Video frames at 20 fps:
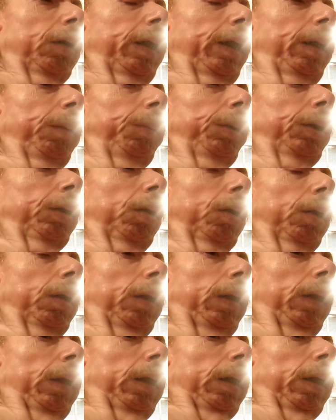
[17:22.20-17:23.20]
then
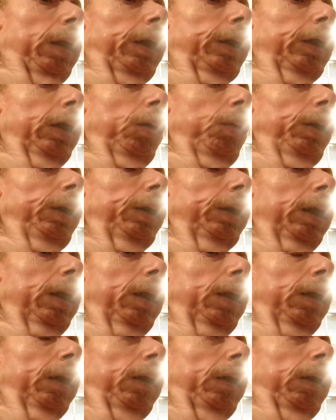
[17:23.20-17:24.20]
he was
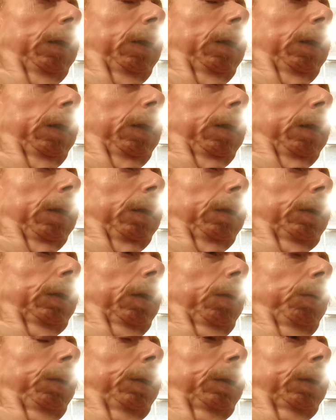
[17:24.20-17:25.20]
Lucifer went out of
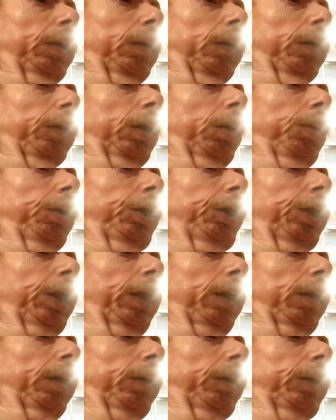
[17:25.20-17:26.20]
that guy's body and
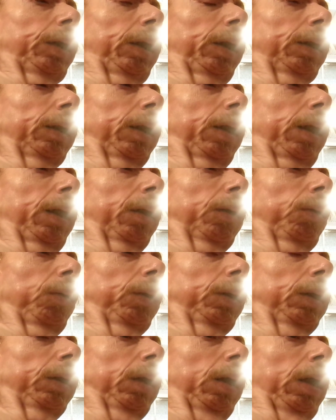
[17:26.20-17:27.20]
he became a serial
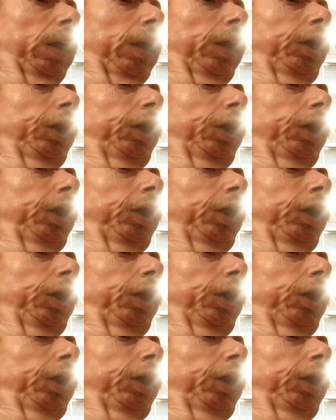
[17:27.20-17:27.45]
killer.